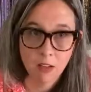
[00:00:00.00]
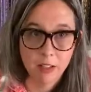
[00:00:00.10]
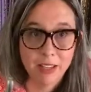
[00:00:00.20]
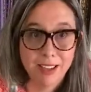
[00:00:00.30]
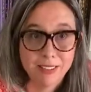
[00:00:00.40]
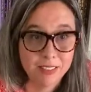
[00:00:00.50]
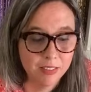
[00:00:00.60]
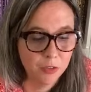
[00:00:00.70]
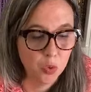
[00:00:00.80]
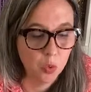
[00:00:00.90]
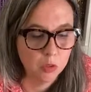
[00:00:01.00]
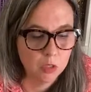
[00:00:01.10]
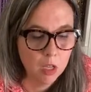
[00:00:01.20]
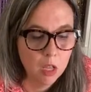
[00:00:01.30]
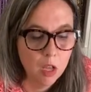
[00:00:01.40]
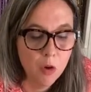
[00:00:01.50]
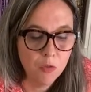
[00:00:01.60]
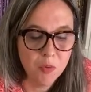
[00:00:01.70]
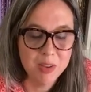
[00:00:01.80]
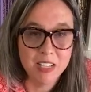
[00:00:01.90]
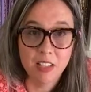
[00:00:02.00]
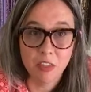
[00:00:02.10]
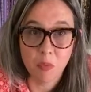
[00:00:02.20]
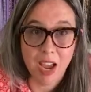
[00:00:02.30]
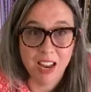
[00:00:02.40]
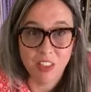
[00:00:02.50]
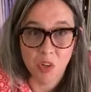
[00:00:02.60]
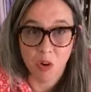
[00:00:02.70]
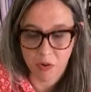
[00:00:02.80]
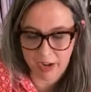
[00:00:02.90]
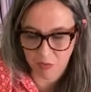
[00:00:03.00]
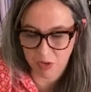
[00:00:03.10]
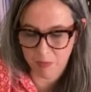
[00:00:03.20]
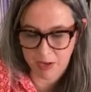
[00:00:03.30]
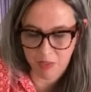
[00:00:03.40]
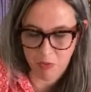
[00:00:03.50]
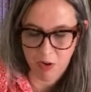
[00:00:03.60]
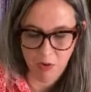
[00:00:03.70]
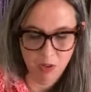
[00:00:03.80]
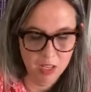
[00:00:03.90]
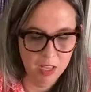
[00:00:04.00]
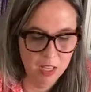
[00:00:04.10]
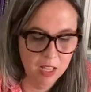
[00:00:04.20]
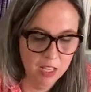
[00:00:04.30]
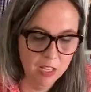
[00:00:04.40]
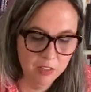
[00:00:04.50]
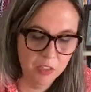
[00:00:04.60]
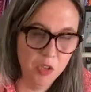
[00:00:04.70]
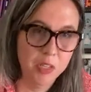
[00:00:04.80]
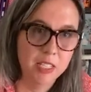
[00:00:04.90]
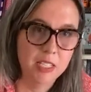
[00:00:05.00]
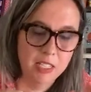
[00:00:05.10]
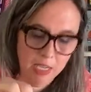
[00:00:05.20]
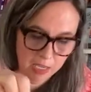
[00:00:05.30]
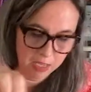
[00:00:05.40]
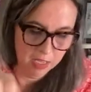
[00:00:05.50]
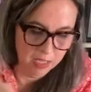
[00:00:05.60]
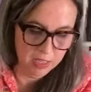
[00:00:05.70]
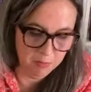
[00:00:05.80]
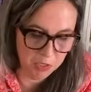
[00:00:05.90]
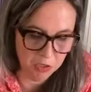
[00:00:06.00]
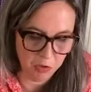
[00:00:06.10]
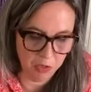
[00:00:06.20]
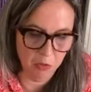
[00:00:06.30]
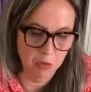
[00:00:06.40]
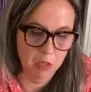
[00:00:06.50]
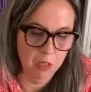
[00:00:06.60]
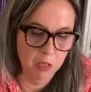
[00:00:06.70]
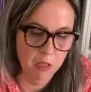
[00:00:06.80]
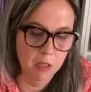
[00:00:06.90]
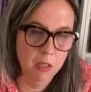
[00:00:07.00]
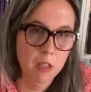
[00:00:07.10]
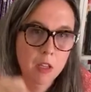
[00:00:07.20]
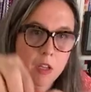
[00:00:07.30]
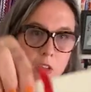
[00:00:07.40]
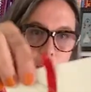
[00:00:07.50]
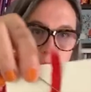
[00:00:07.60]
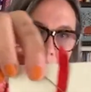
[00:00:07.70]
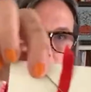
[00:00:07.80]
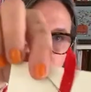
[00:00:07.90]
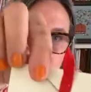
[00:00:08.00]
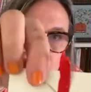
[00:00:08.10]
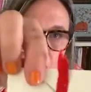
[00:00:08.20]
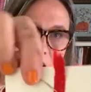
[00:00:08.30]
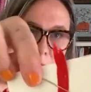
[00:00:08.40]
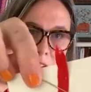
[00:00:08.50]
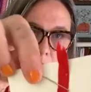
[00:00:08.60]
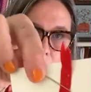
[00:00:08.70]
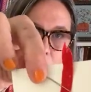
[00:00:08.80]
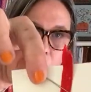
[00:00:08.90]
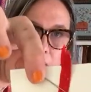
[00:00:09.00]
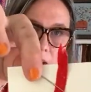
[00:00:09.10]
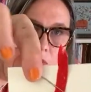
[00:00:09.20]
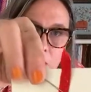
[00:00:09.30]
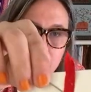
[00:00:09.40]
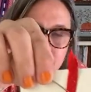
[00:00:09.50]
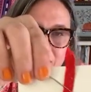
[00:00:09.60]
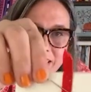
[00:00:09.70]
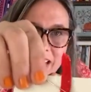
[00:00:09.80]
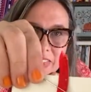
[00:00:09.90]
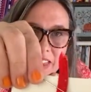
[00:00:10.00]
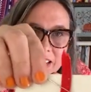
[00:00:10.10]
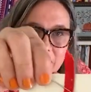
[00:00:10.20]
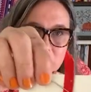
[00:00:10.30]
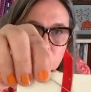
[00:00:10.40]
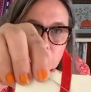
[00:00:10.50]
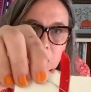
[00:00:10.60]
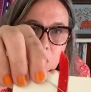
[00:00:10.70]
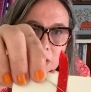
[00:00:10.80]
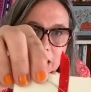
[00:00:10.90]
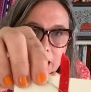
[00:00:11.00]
yes, tools, for me to thread the grosgrain ribbon through. So you can see, let me show you. So you see I have my grosgrain ribbon. It's got that nice big old